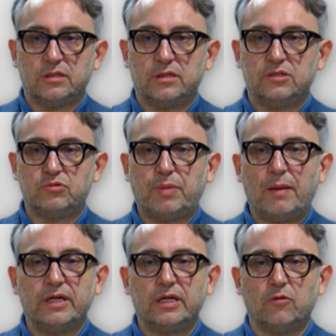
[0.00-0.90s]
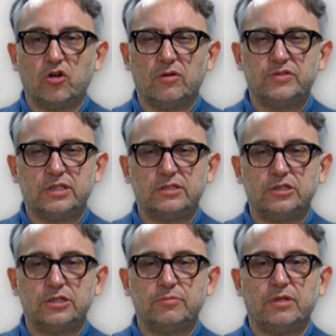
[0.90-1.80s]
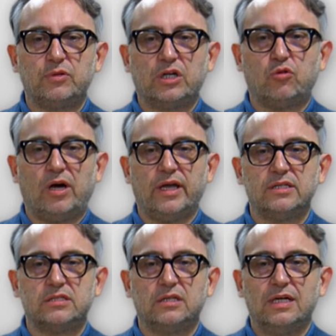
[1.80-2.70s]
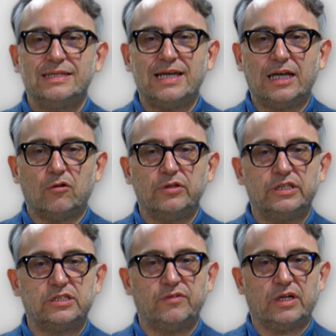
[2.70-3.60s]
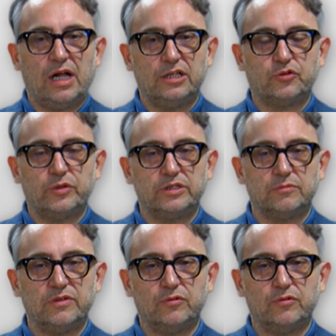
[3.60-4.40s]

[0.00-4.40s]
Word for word: the republican model of citizenship requires not only civic altruism,